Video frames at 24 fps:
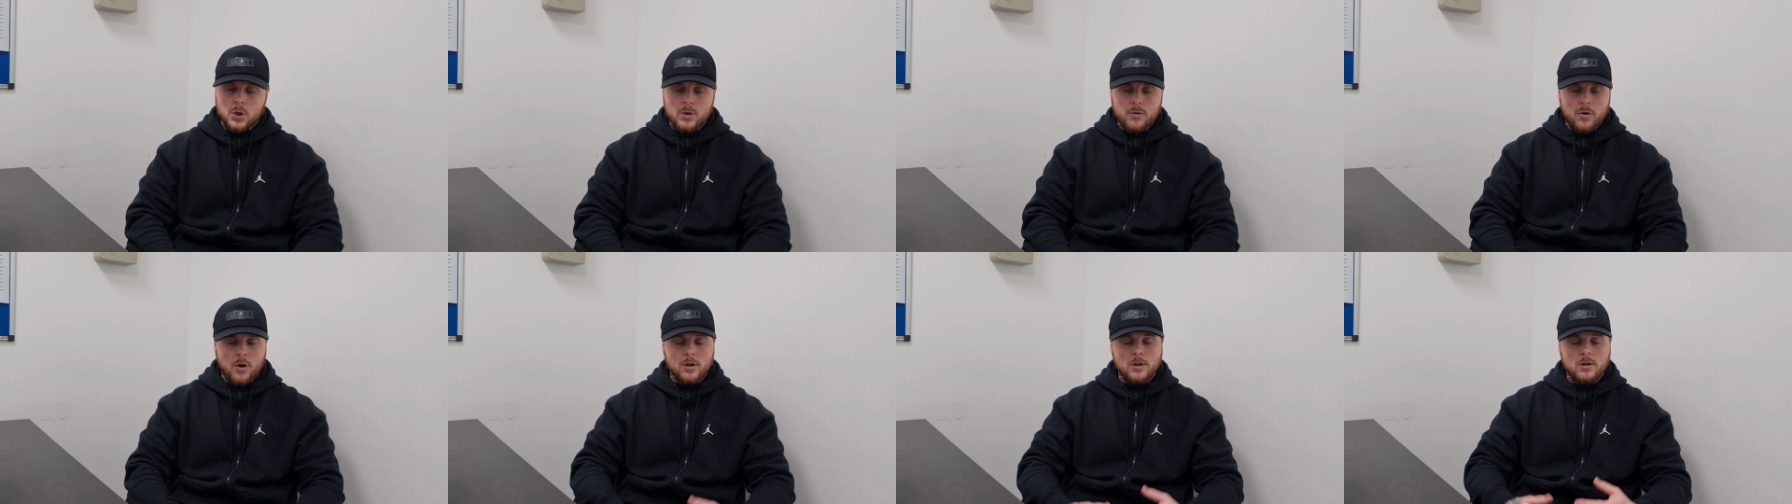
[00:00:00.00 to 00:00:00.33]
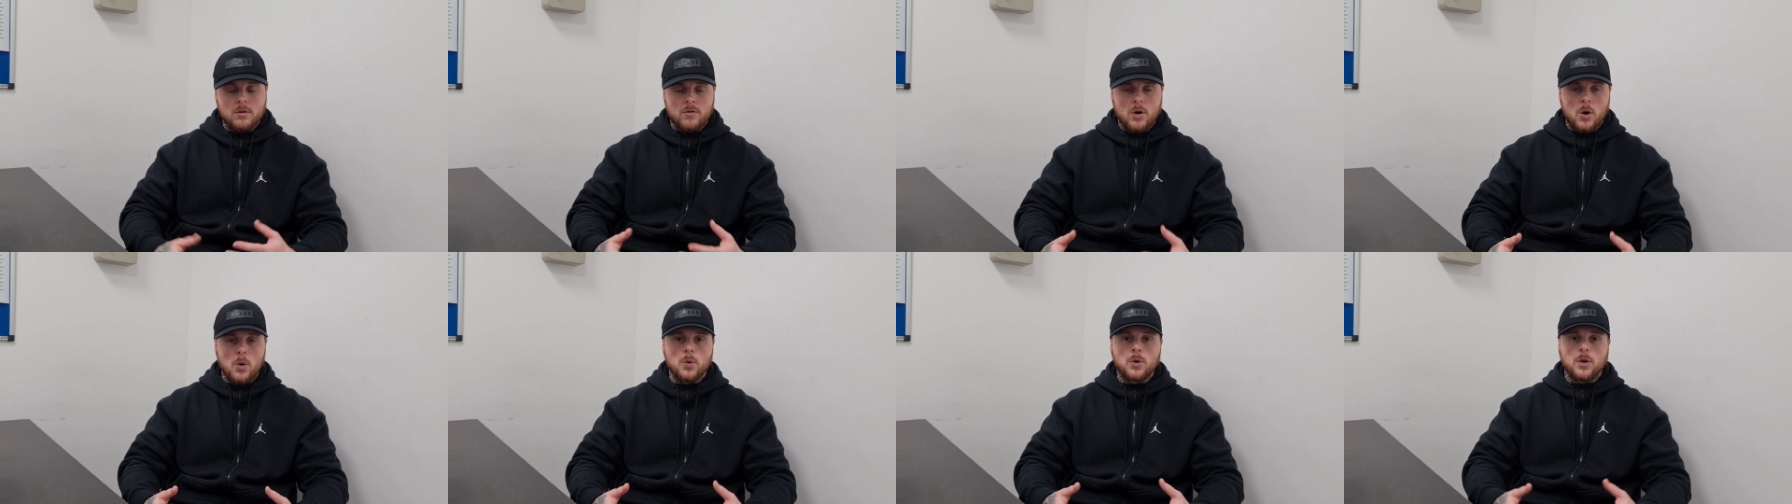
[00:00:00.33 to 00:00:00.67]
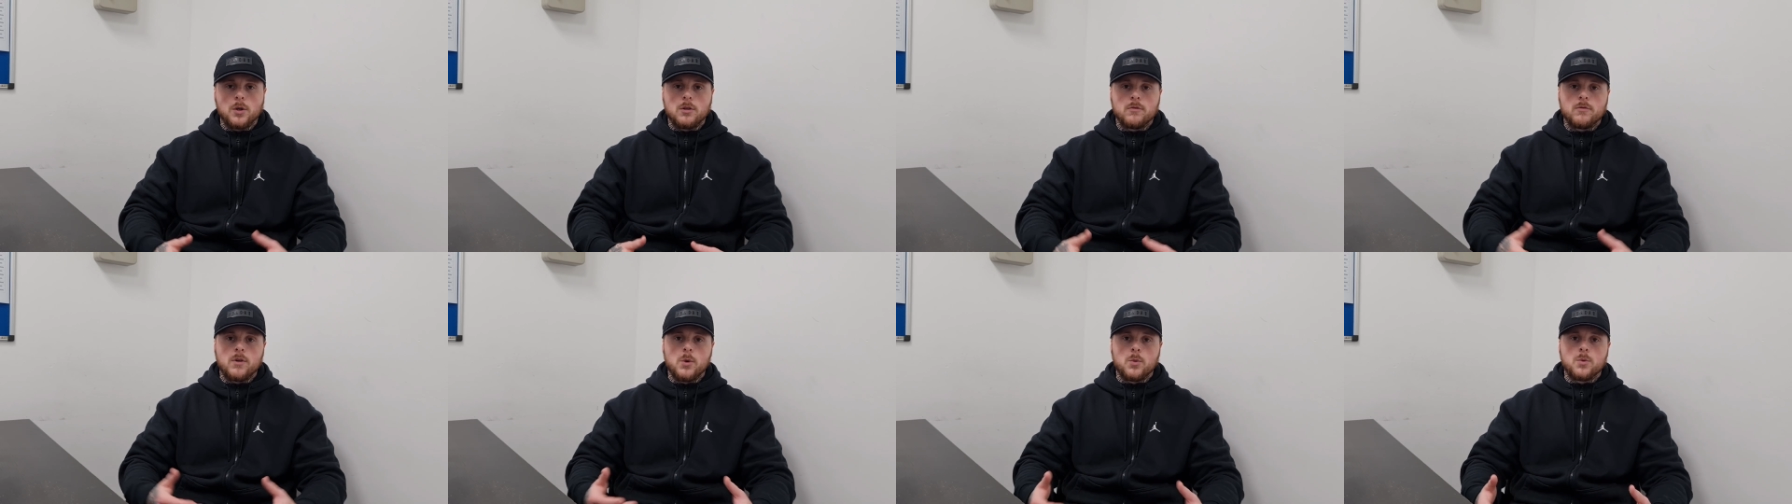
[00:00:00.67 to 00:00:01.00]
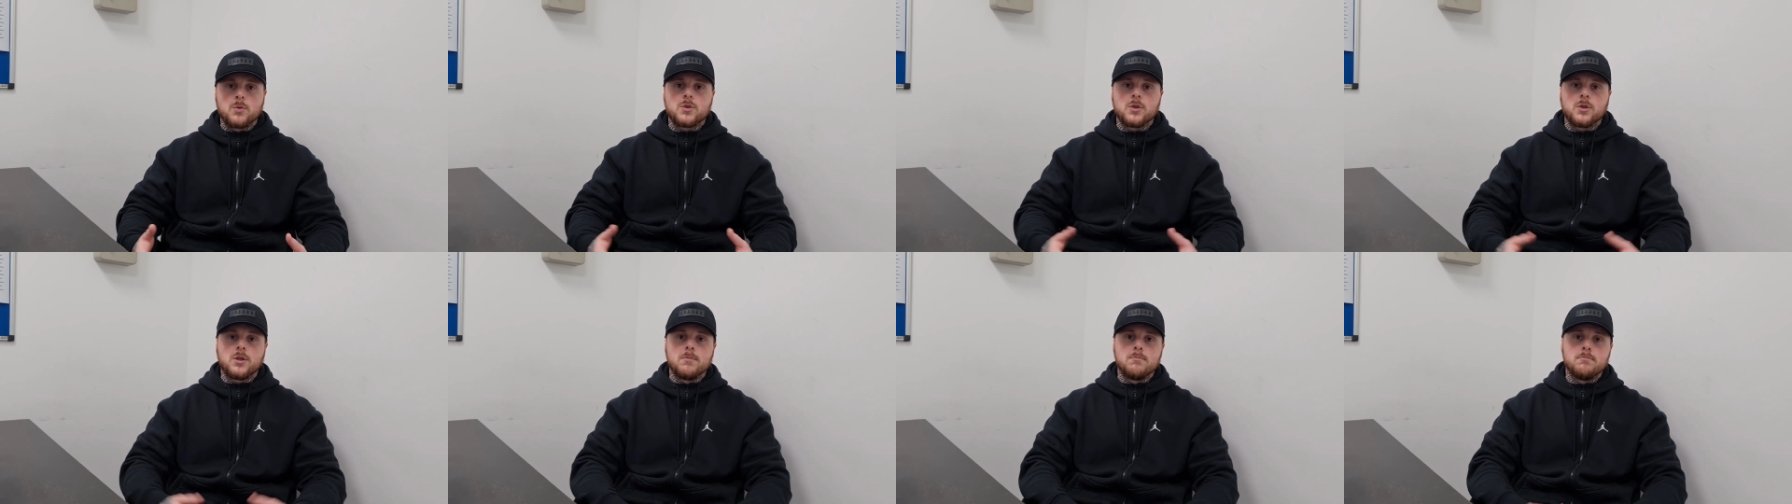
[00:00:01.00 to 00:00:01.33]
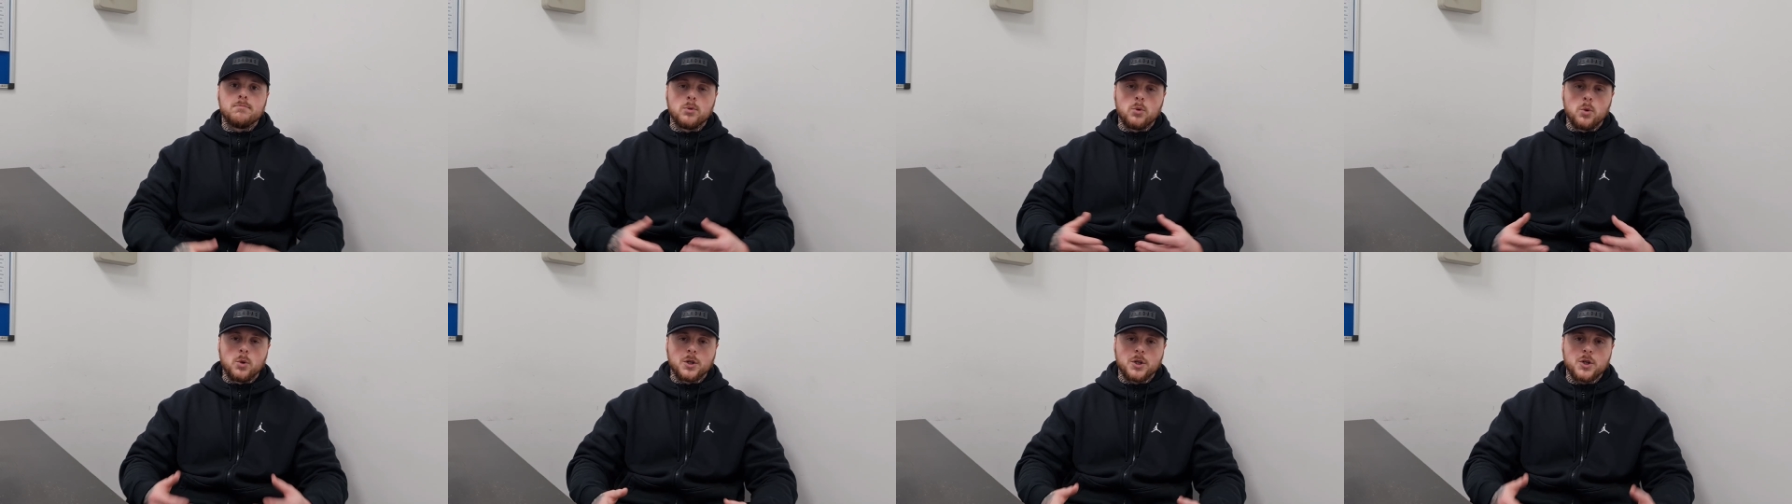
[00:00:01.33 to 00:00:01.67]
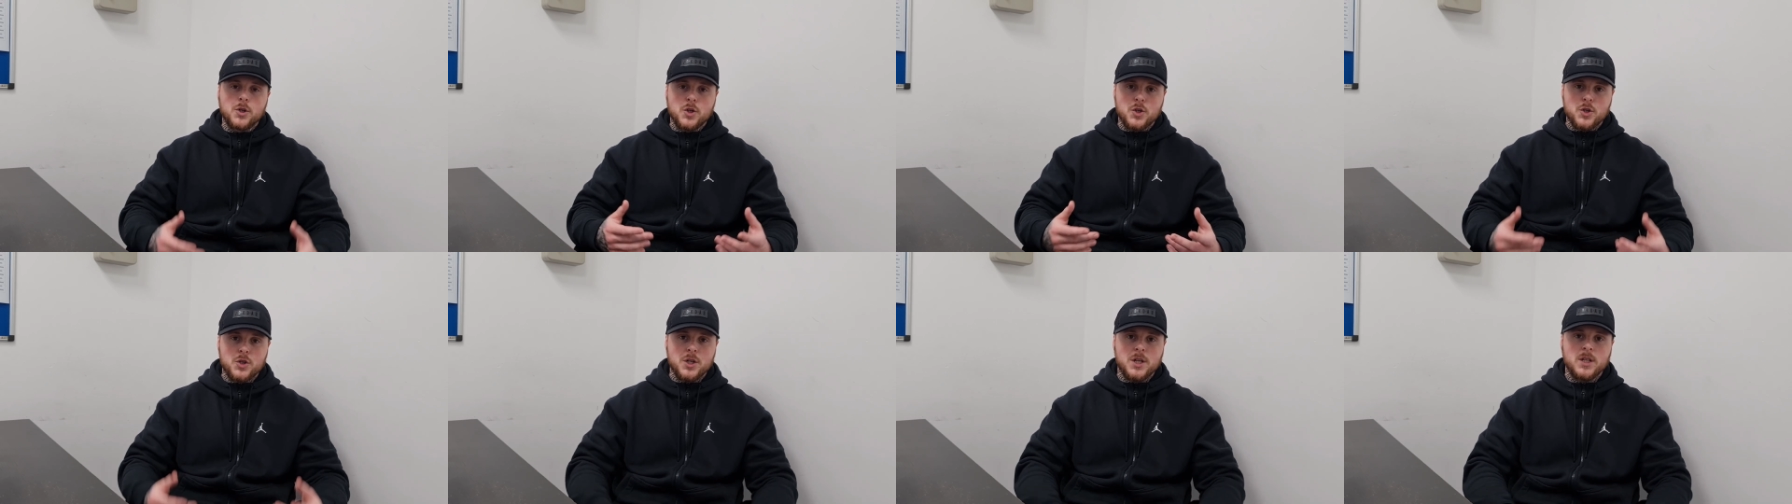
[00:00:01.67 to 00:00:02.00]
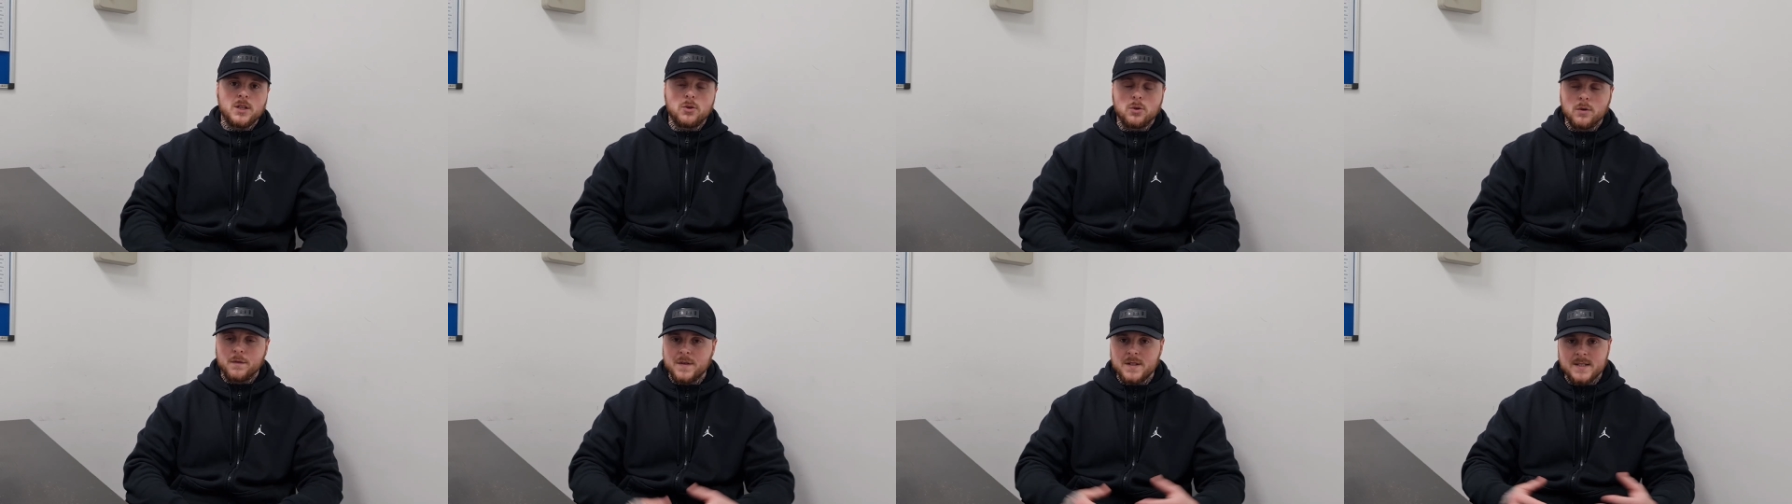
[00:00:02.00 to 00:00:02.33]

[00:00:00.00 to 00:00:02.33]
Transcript: So you're on the road on your own, so you're bored as shit,